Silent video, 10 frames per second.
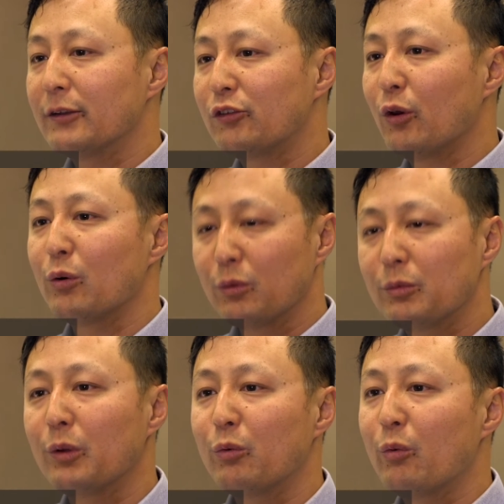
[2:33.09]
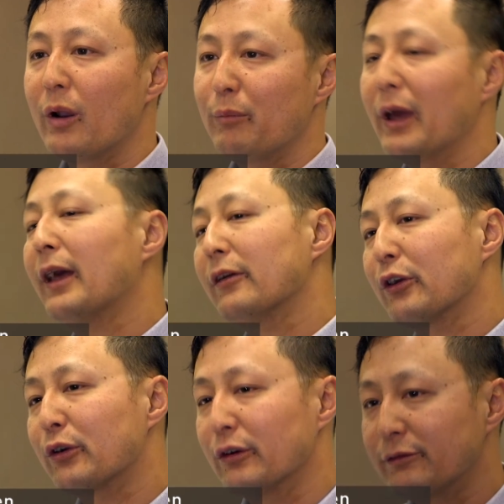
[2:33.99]
So we want to be ahead of
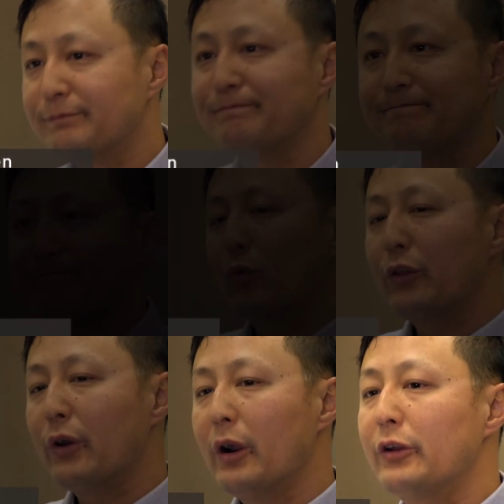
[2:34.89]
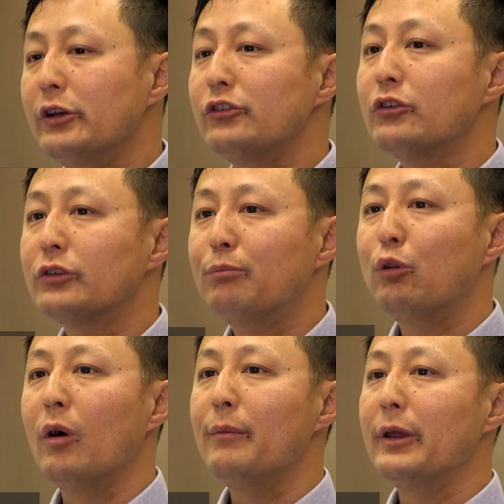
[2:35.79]
the curve. With our initial
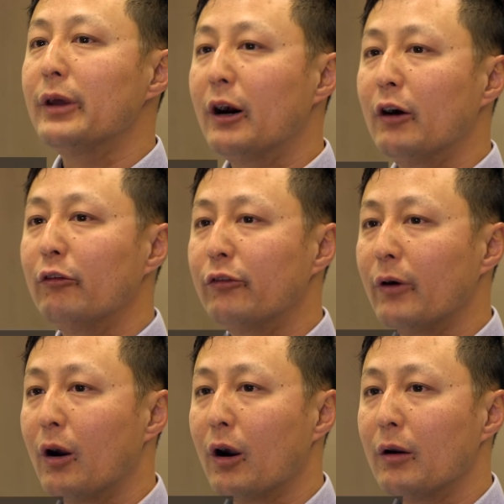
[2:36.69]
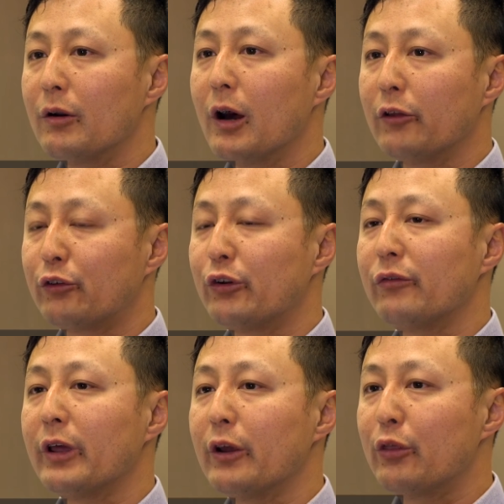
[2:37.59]
deployment of our
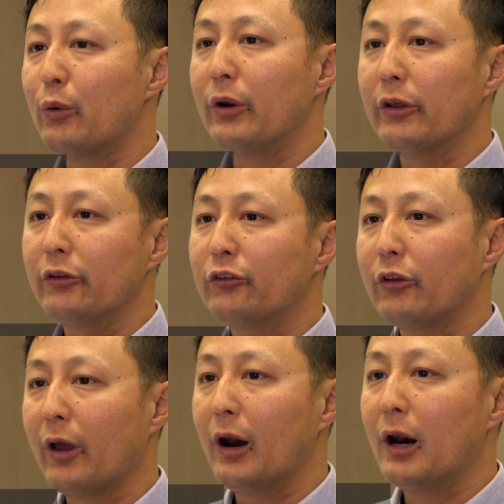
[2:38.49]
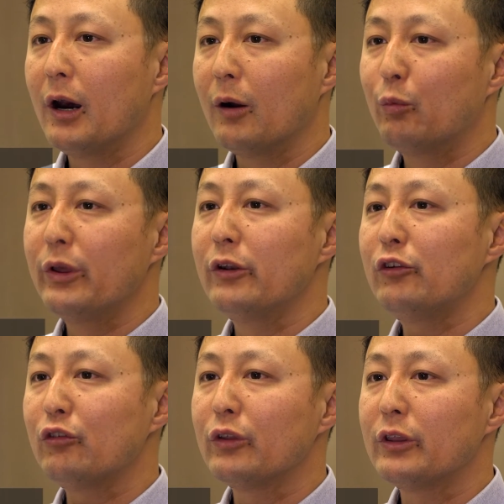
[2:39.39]
certificate authorities, we
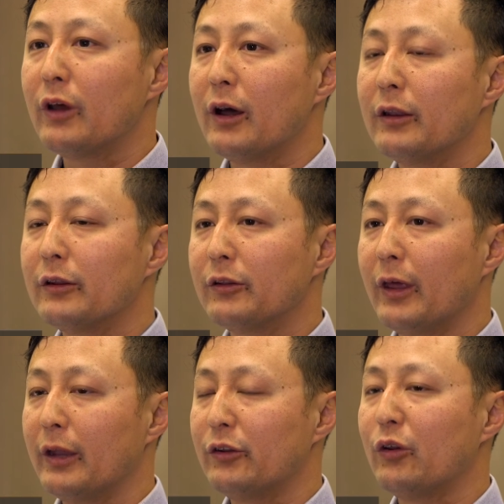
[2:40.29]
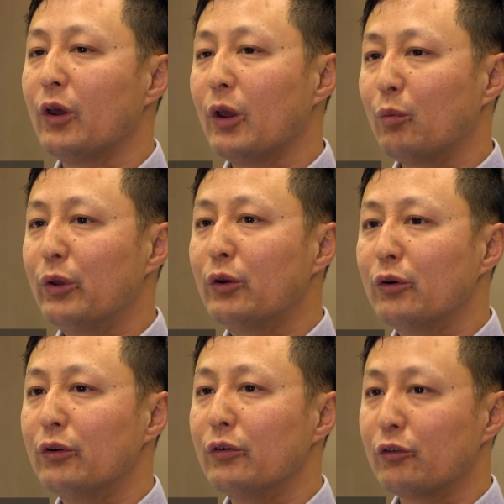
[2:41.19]
initially thought that we
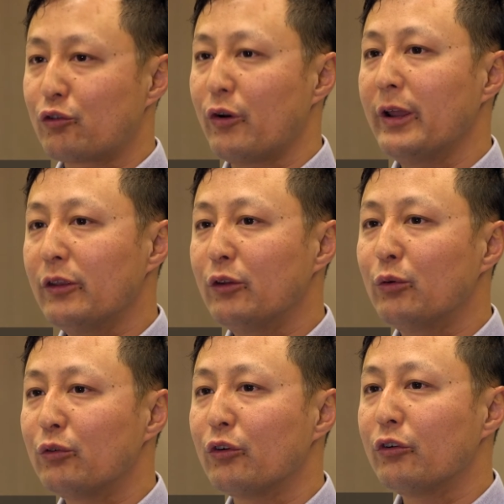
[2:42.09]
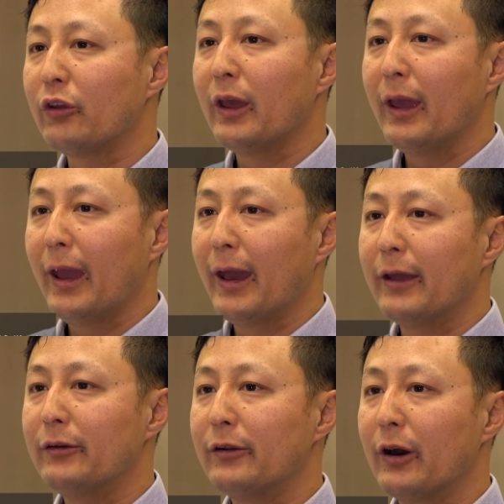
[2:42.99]
could train the users
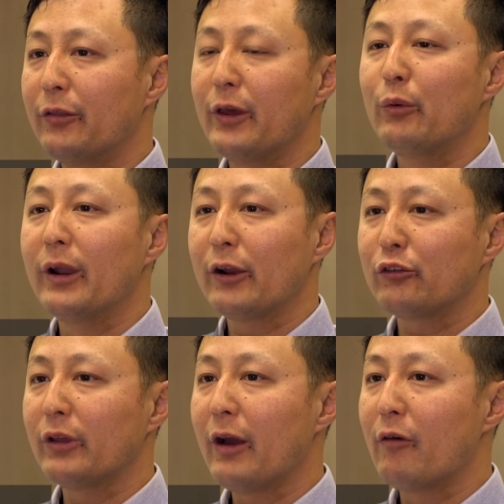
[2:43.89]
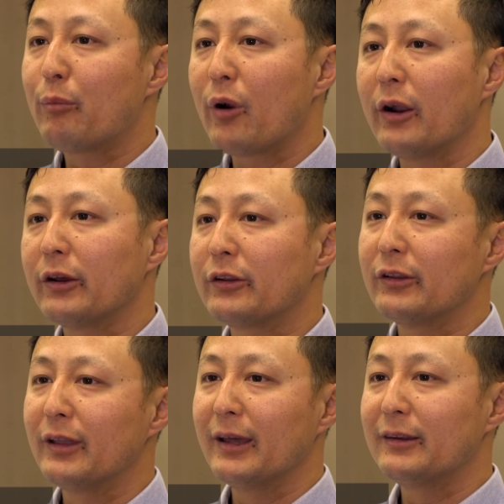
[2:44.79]
and they would actually have a product
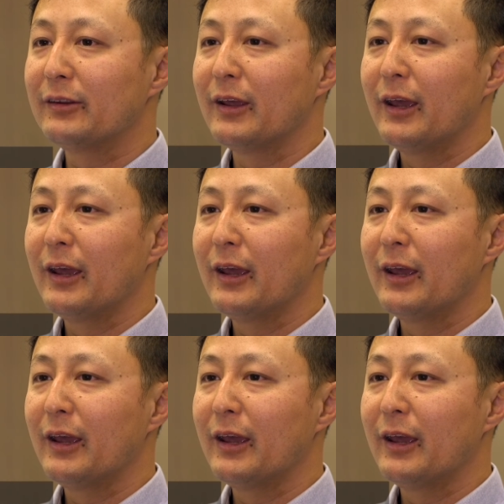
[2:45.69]
that